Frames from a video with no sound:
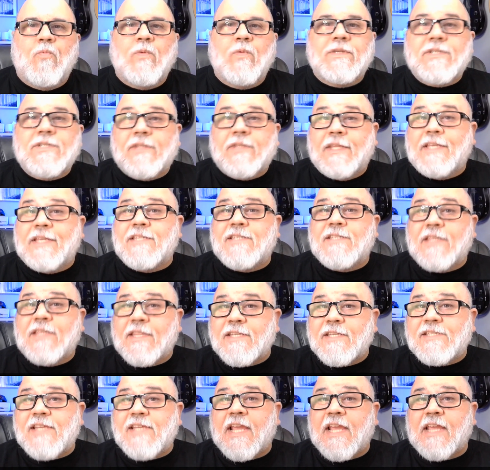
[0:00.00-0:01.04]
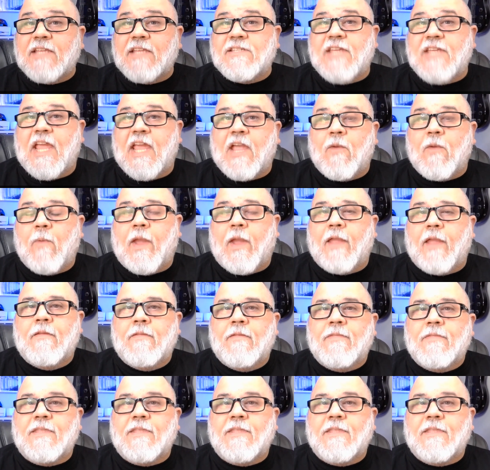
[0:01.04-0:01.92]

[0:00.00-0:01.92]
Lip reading: Which leads to the second takeaway.